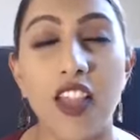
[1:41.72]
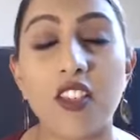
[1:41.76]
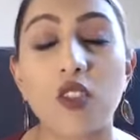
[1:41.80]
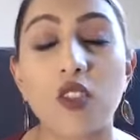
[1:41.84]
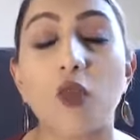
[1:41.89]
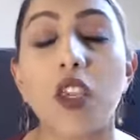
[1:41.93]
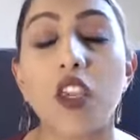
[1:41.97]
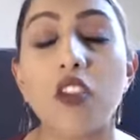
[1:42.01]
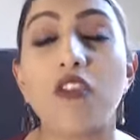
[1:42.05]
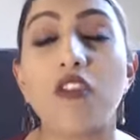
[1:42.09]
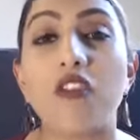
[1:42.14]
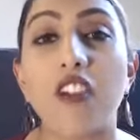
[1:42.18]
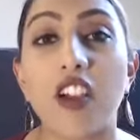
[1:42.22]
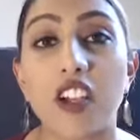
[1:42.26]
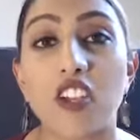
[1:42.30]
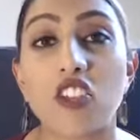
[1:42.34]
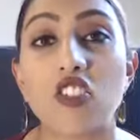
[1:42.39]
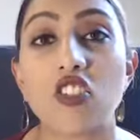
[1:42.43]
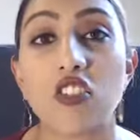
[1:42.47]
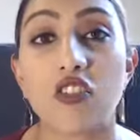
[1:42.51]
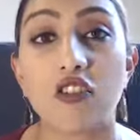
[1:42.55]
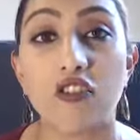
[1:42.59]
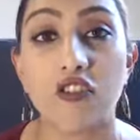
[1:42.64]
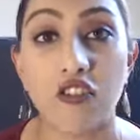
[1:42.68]
you
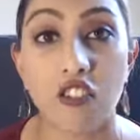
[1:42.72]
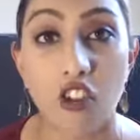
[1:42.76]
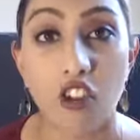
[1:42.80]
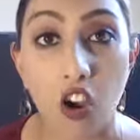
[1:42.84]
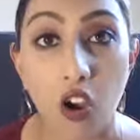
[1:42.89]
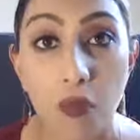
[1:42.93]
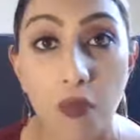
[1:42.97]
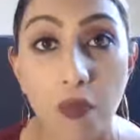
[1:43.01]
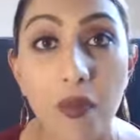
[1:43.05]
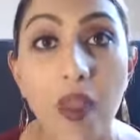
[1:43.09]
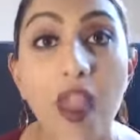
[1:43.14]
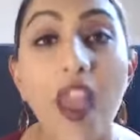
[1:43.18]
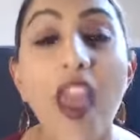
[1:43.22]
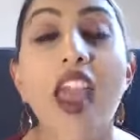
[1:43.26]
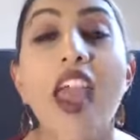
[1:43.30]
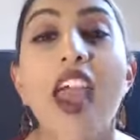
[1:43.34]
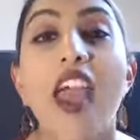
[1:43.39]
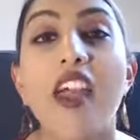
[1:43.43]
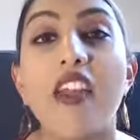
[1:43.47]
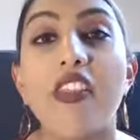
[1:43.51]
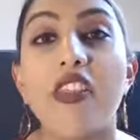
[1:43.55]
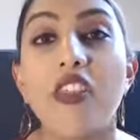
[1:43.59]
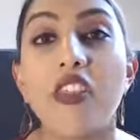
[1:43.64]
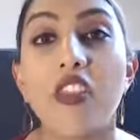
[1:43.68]
function from,
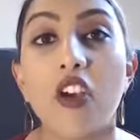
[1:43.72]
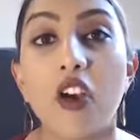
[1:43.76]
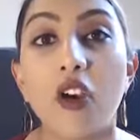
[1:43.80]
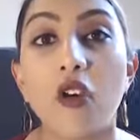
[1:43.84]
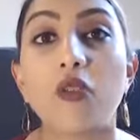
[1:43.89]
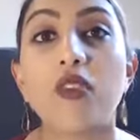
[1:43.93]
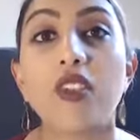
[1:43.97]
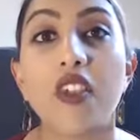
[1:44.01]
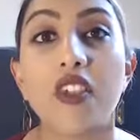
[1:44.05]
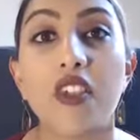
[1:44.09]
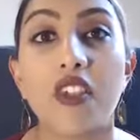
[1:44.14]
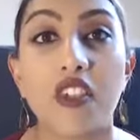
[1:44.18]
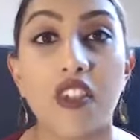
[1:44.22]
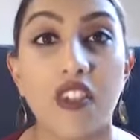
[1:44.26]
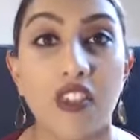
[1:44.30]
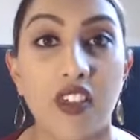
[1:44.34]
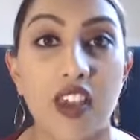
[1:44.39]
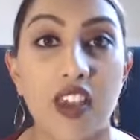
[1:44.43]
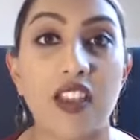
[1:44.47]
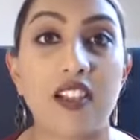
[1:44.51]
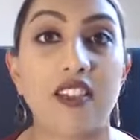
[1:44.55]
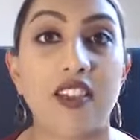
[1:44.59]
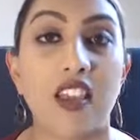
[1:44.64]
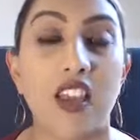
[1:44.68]
and those are the
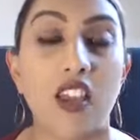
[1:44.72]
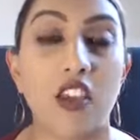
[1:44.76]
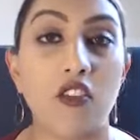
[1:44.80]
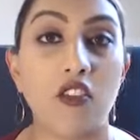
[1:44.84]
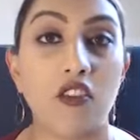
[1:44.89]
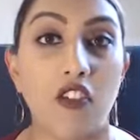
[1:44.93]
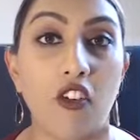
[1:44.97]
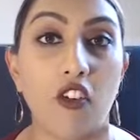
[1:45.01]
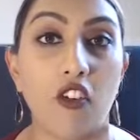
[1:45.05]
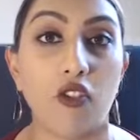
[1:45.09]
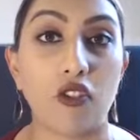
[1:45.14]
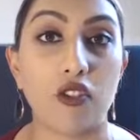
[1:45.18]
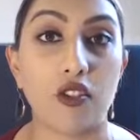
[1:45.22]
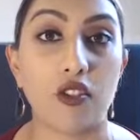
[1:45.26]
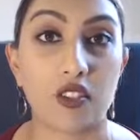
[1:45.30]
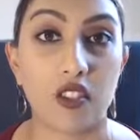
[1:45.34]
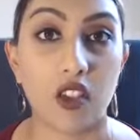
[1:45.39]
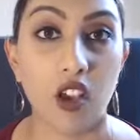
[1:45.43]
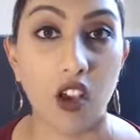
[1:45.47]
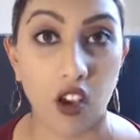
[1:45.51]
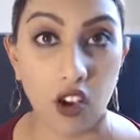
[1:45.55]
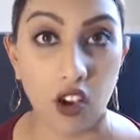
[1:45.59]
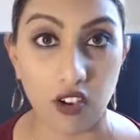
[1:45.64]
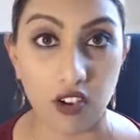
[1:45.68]
things that you focus
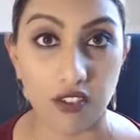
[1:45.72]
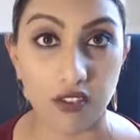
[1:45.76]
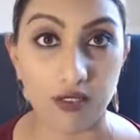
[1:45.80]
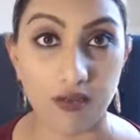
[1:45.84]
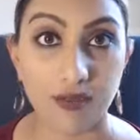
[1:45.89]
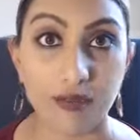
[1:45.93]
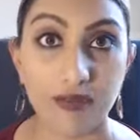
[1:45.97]
on.